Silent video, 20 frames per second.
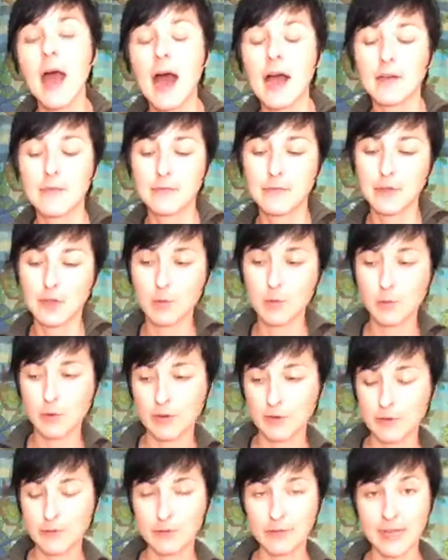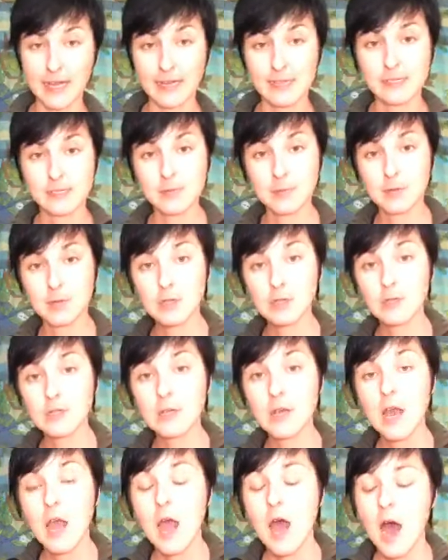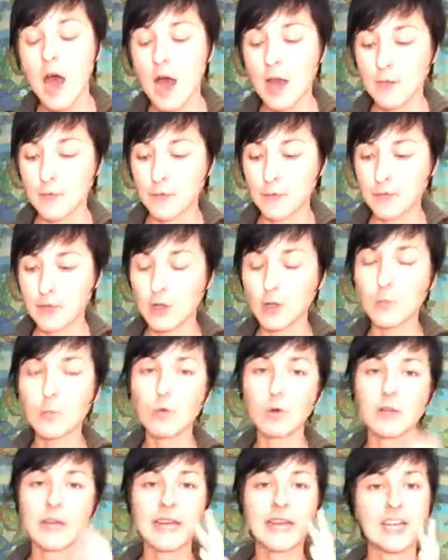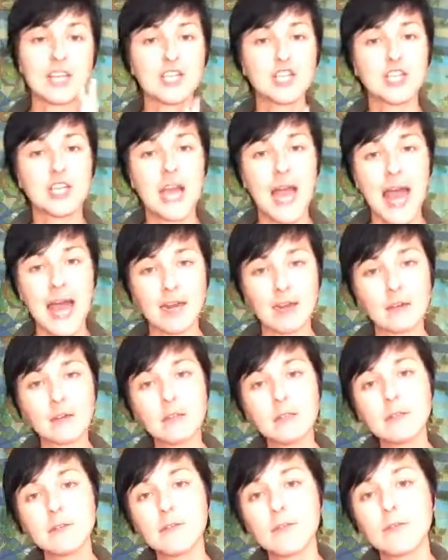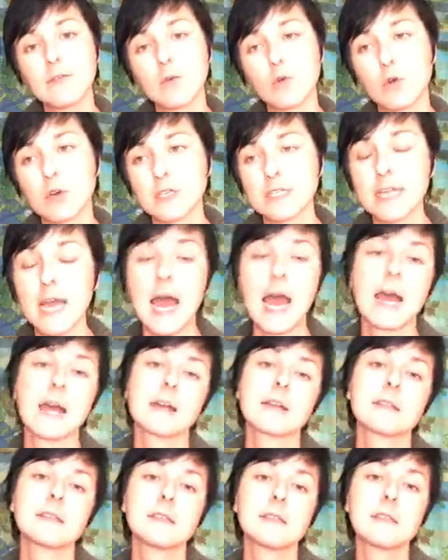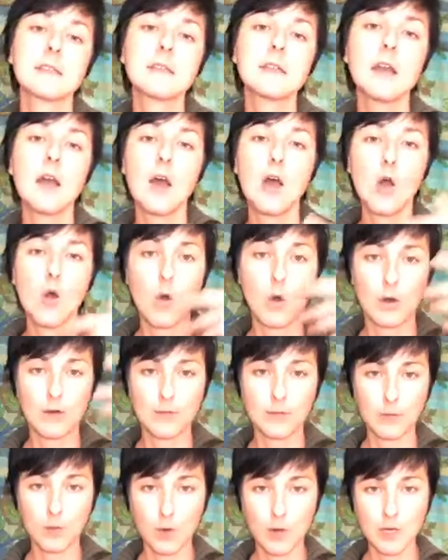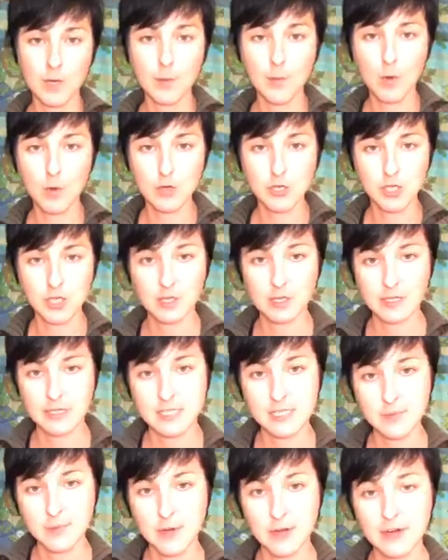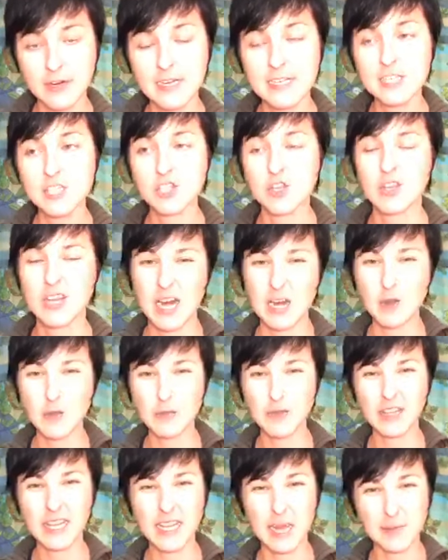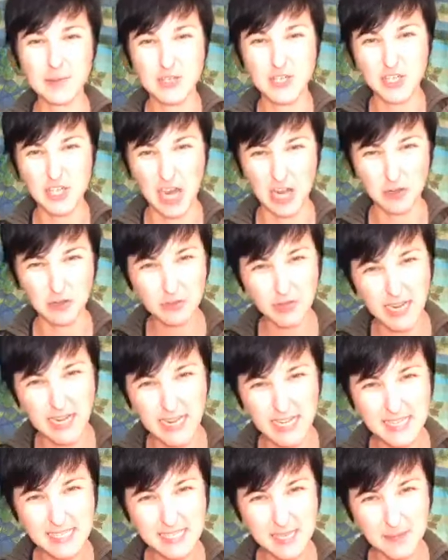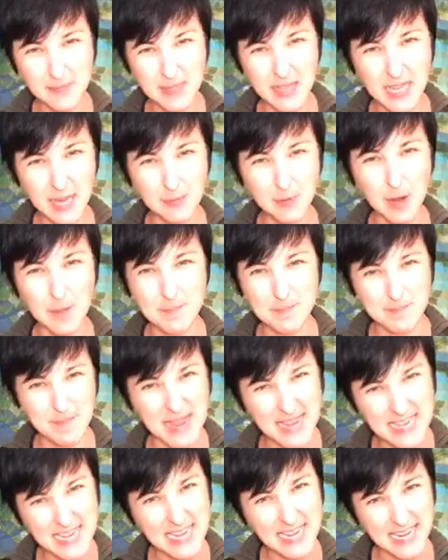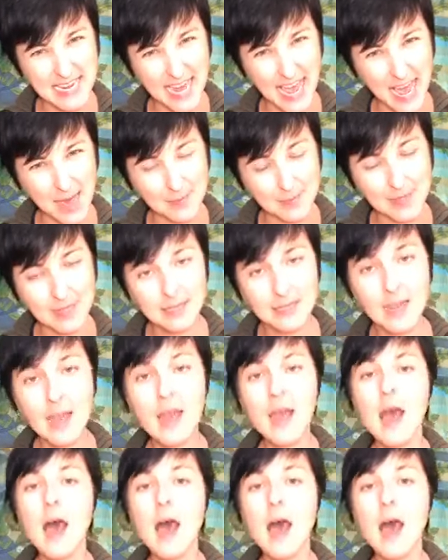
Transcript: I feel more flexible. I feel more like a channel for text or for an emotional experience, so that I don't feel like I'm generating something. I'm not making it happen.